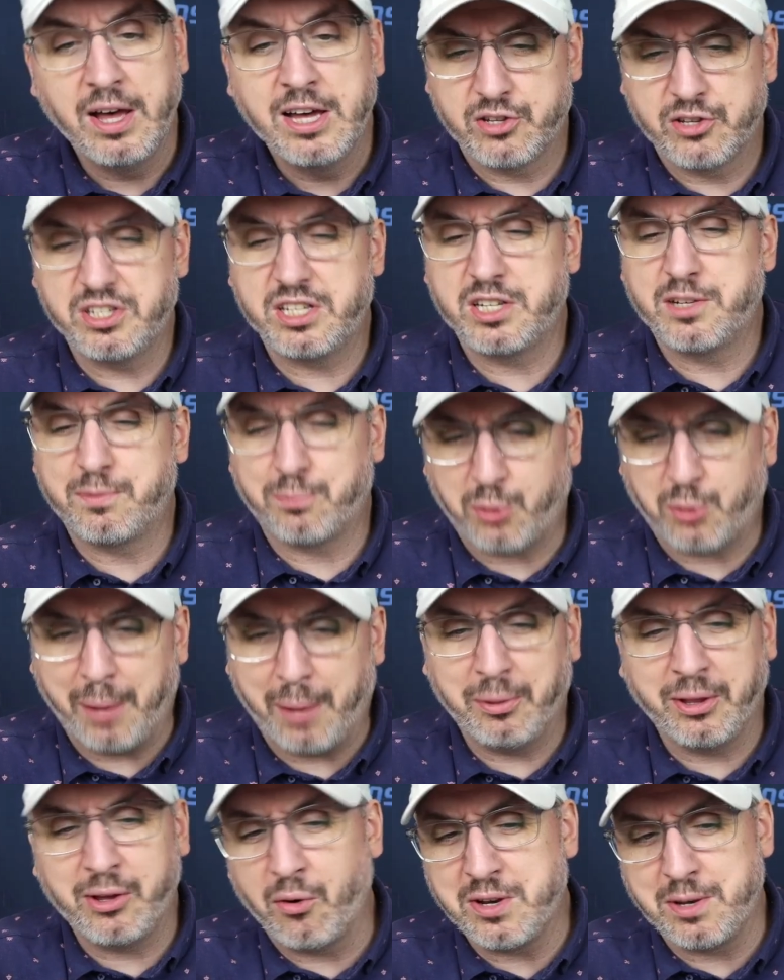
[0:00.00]
So this is
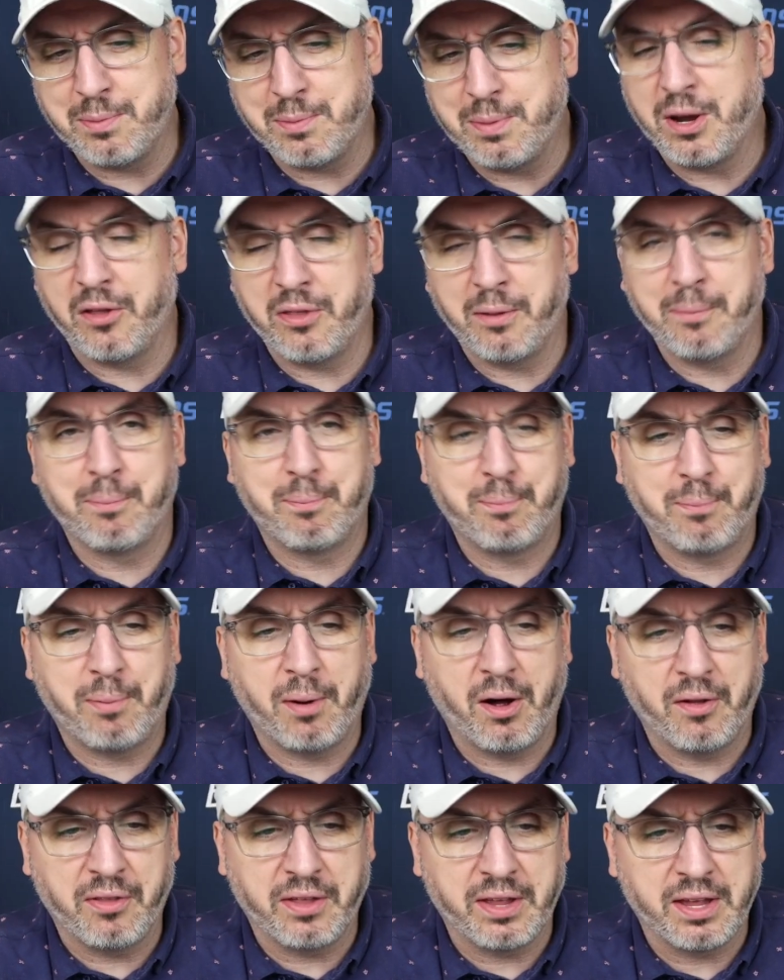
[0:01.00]
probably going to be on
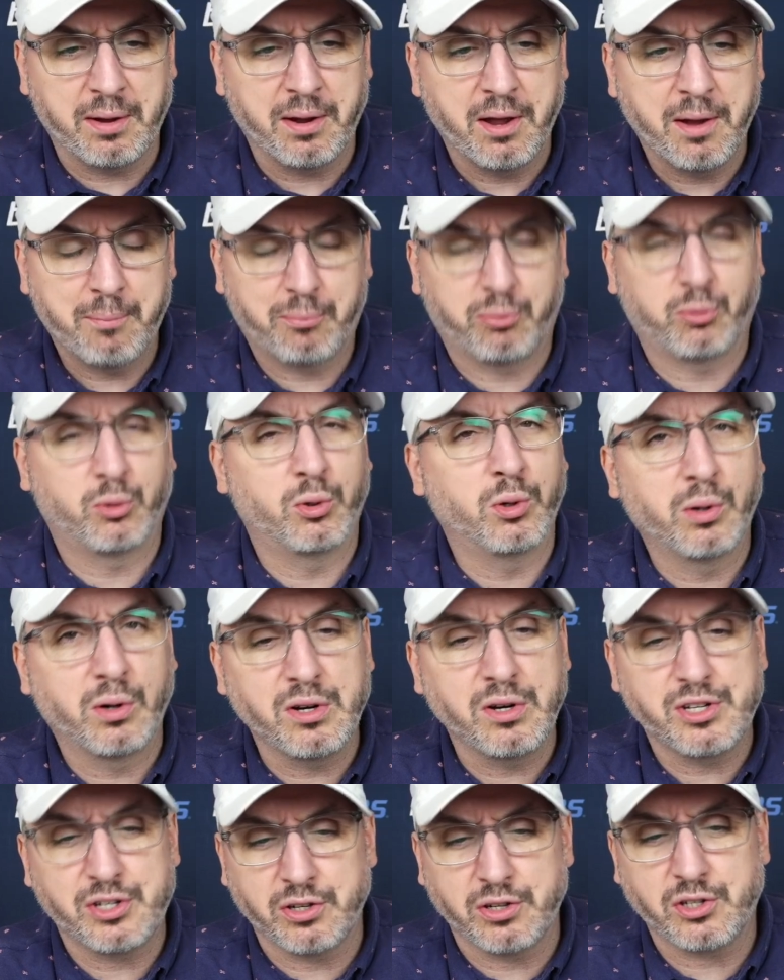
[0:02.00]
the
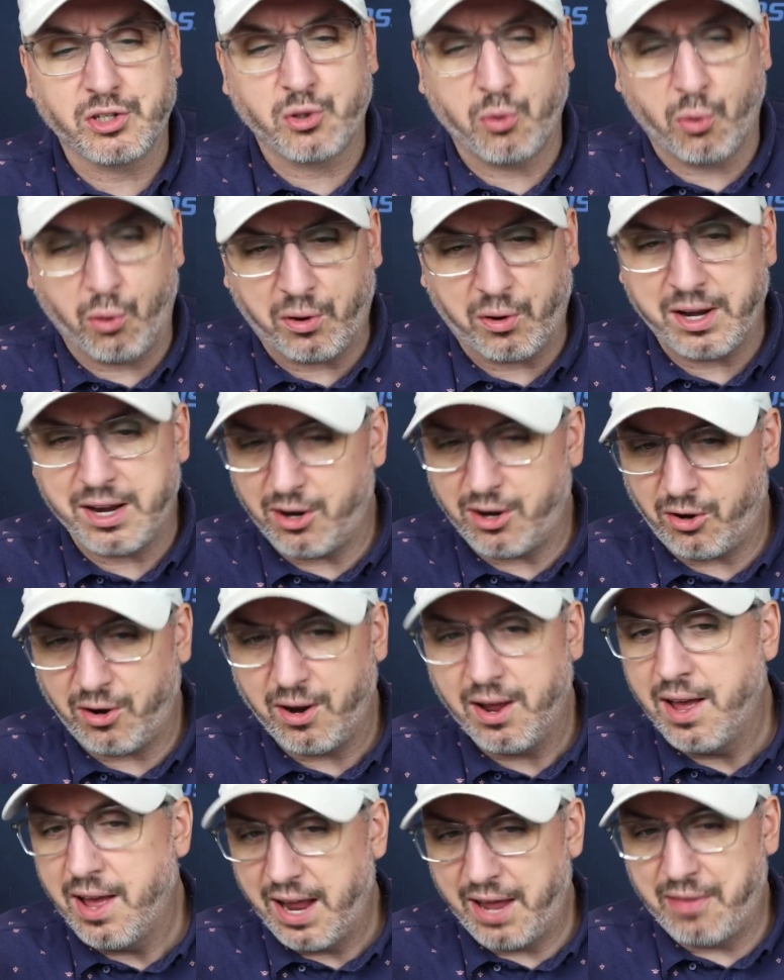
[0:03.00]
Brewers to score here
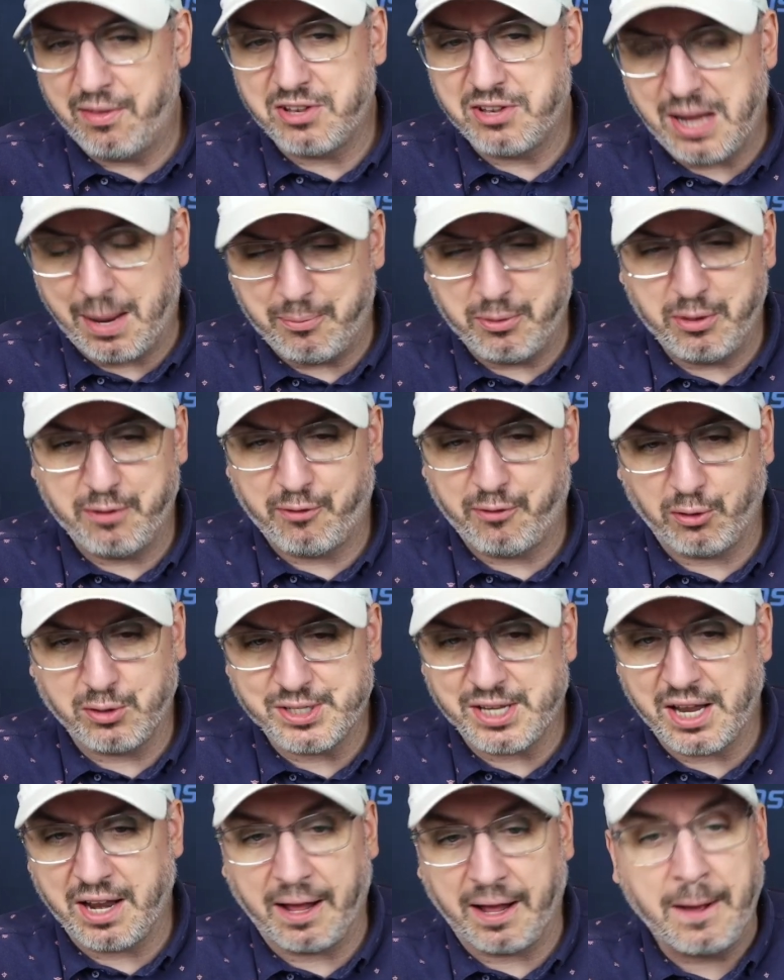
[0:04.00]
in the top of the
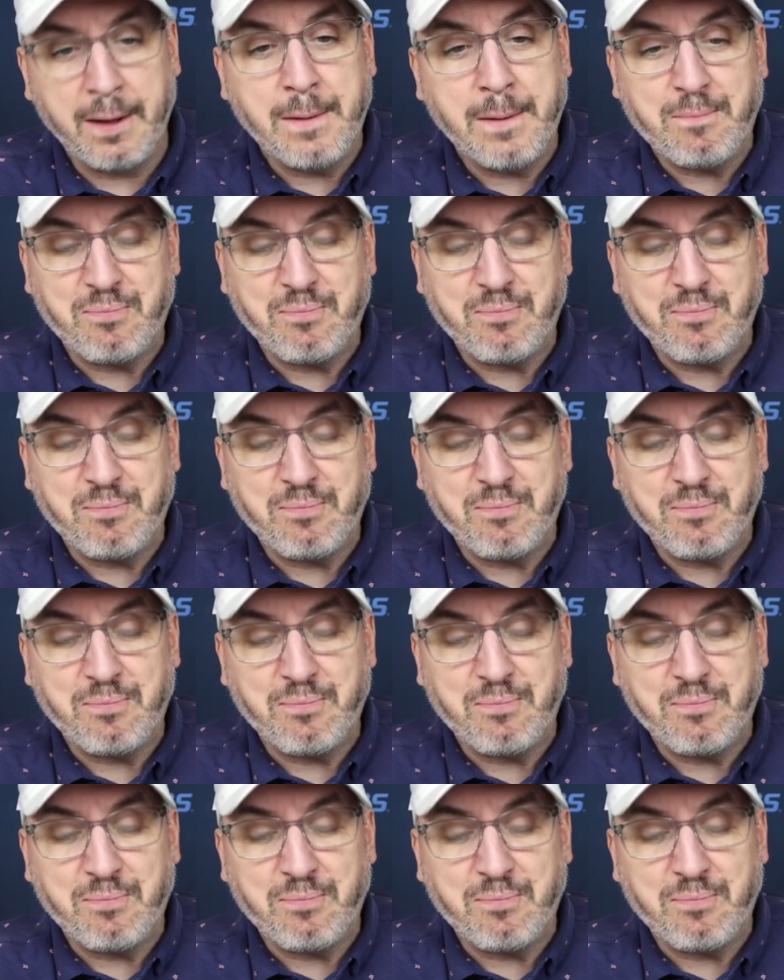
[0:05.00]
first inning.